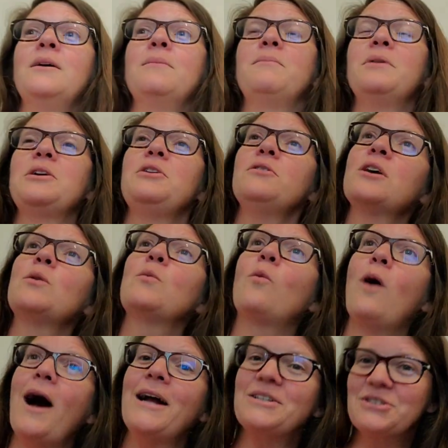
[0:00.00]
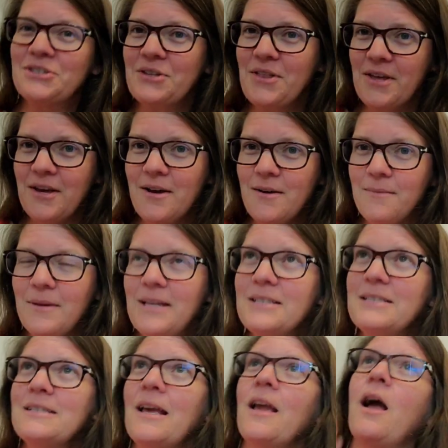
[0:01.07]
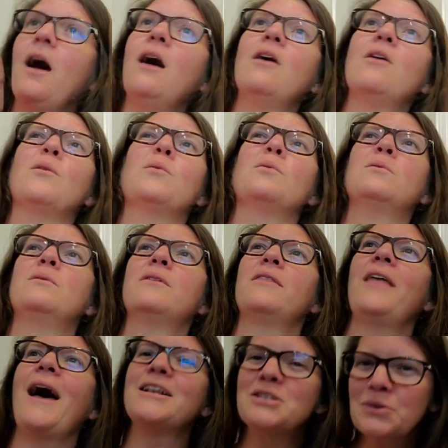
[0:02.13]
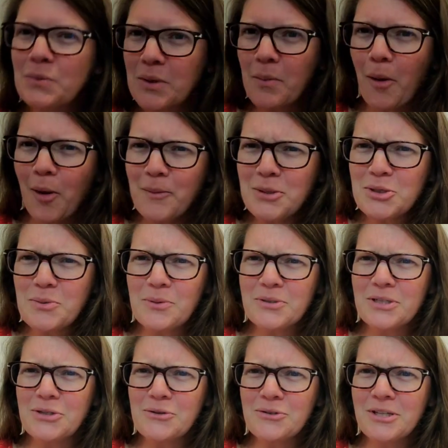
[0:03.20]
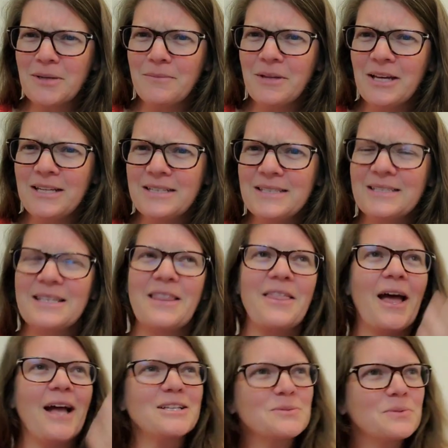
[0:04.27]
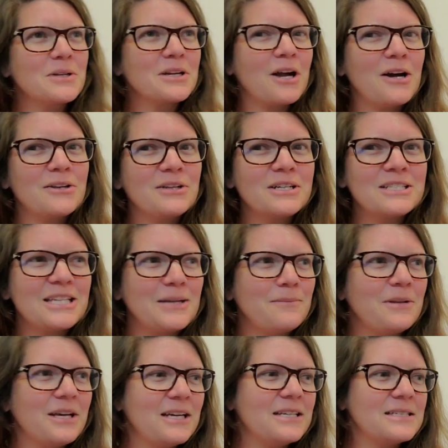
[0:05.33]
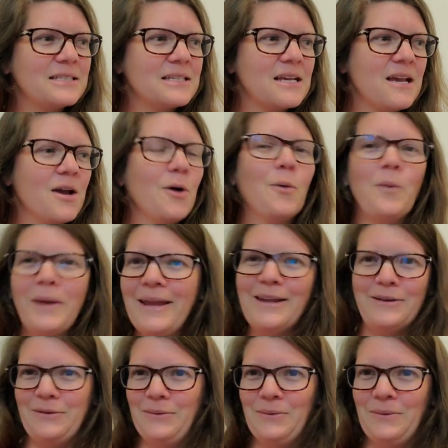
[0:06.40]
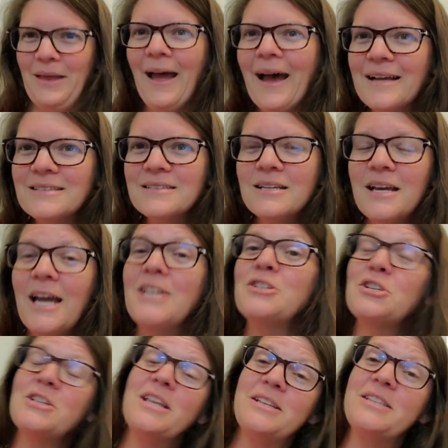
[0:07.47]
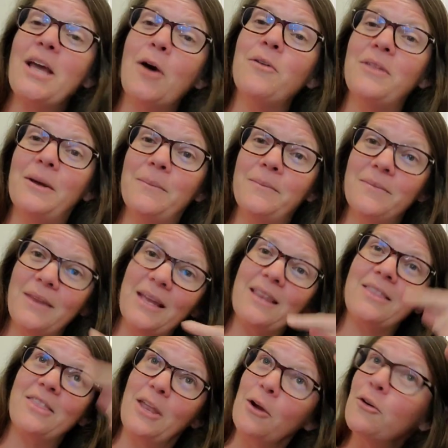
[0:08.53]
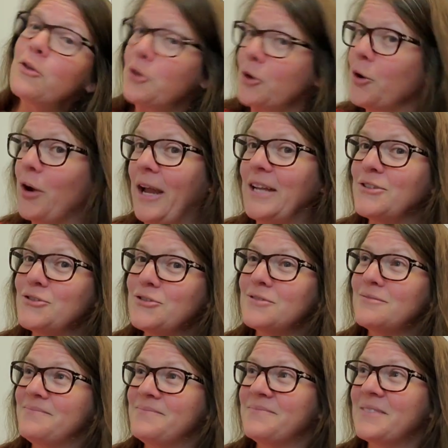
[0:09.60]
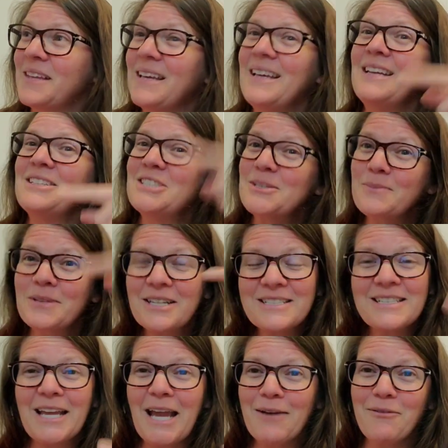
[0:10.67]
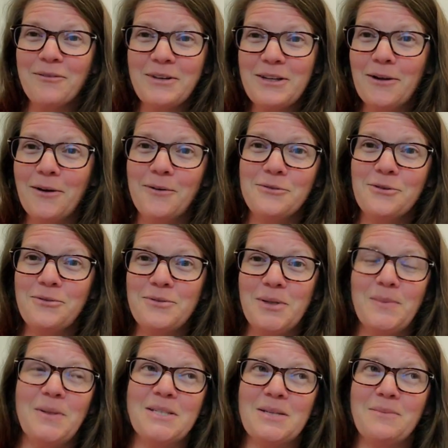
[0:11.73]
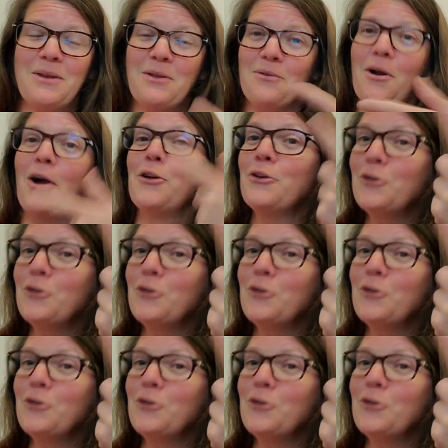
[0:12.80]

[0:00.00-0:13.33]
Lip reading: but you can watch them and say, oh, that's what a parliamentary procedure team does. That's what a conduct team does. We can do that. And tell them, like, they're your age. Just because they have a video on YouTube doesn't mean they're not